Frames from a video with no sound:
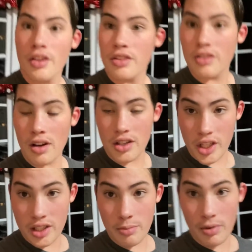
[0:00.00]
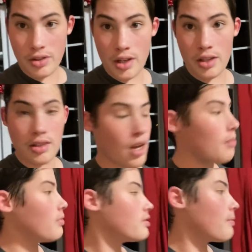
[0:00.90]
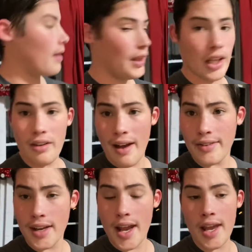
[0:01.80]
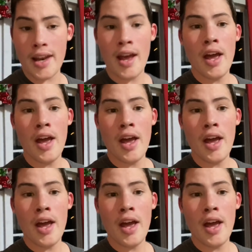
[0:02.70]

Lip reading: So changing PJs. It's about a little after 8.